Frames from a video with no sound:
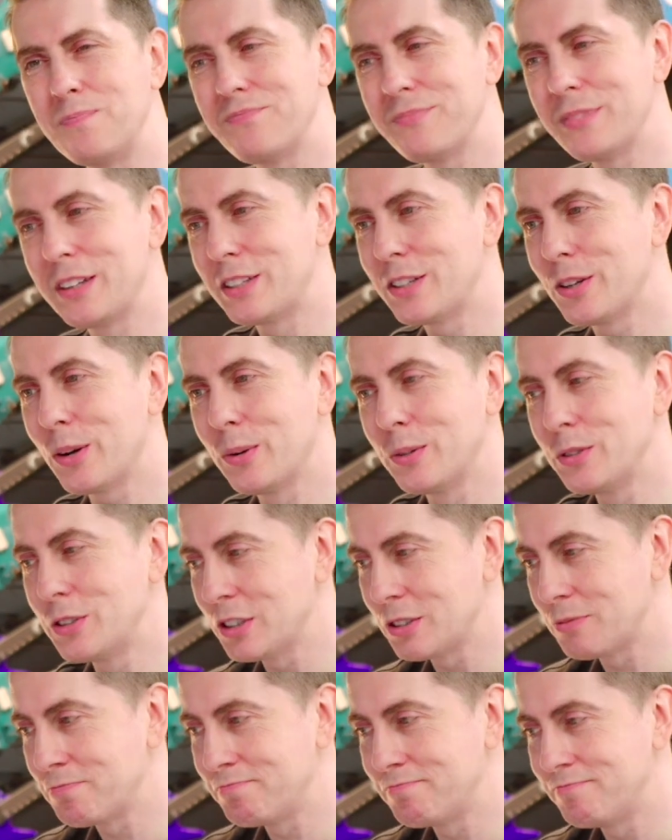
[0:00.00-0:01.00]
the tone
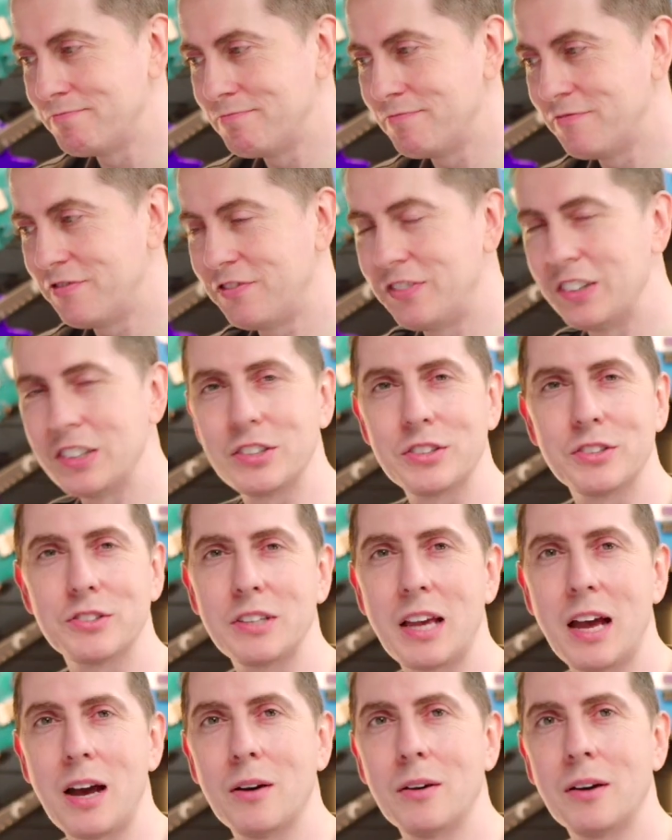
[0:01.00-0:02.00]
just
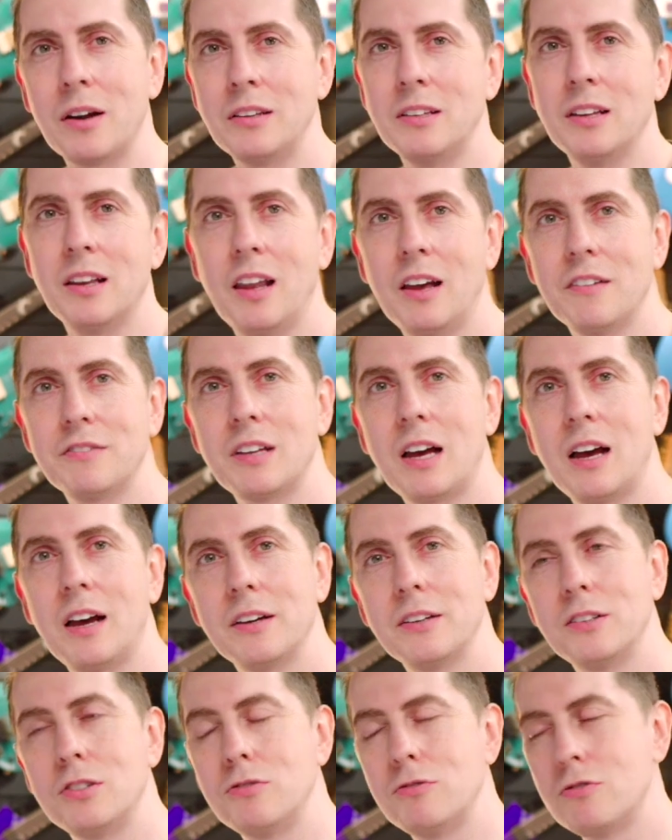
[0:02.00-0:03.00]
fizzles out and you're left
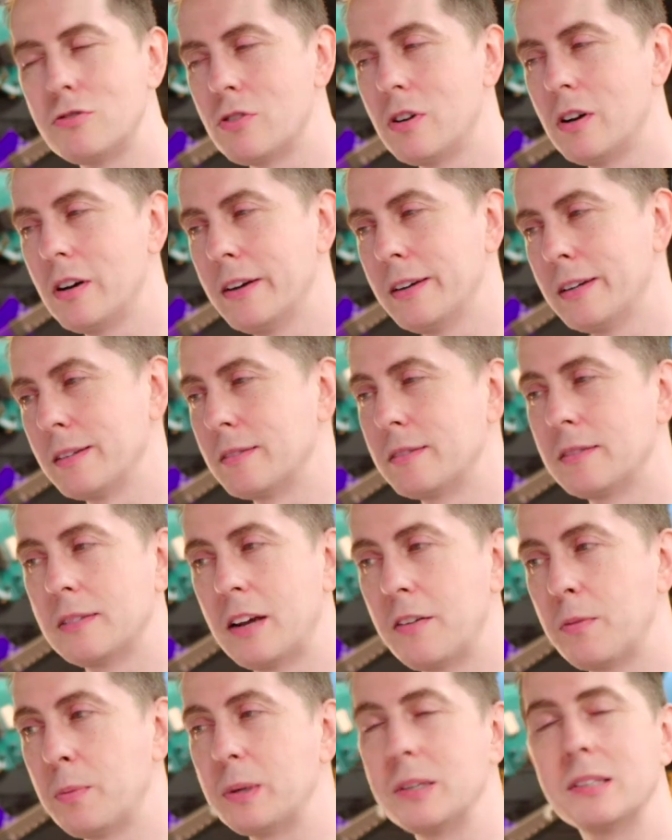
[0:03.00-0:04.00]
high and dry and
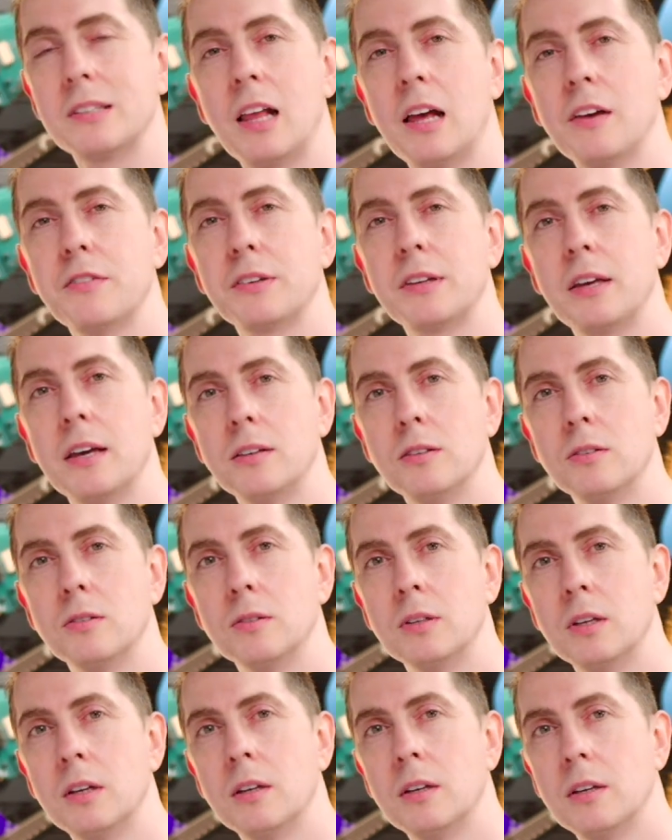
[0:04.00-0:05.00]
everybody's laughing at
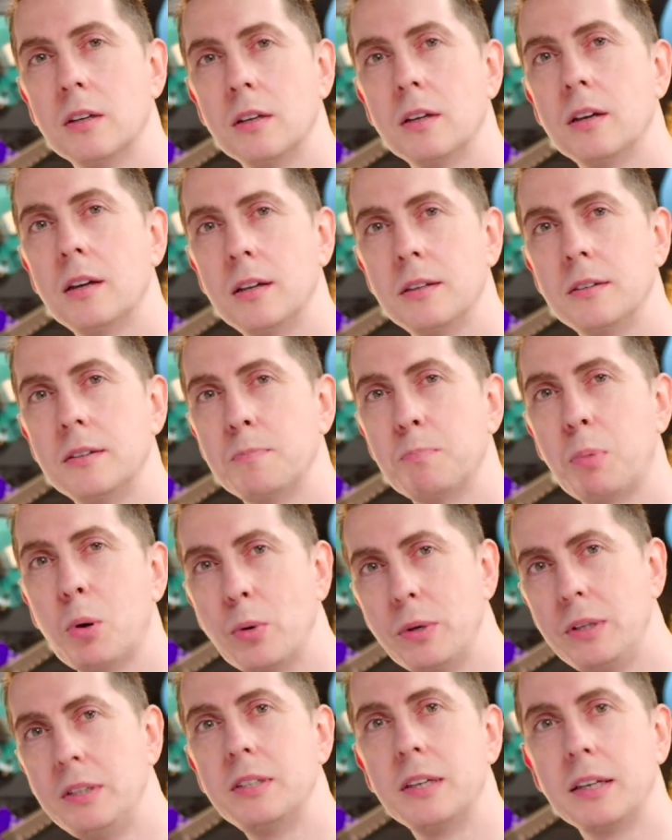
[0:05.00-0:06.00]
you and
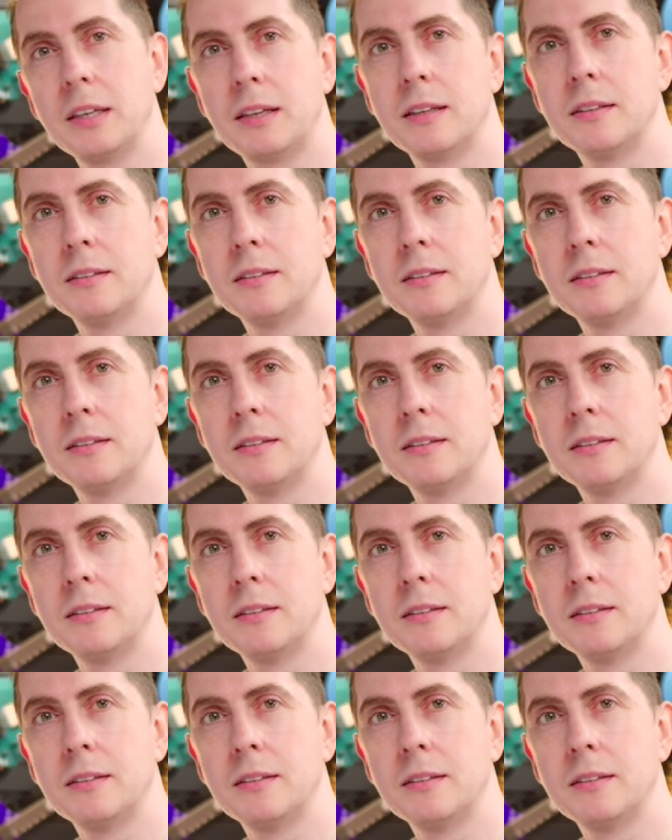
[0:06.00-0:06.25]
pointing.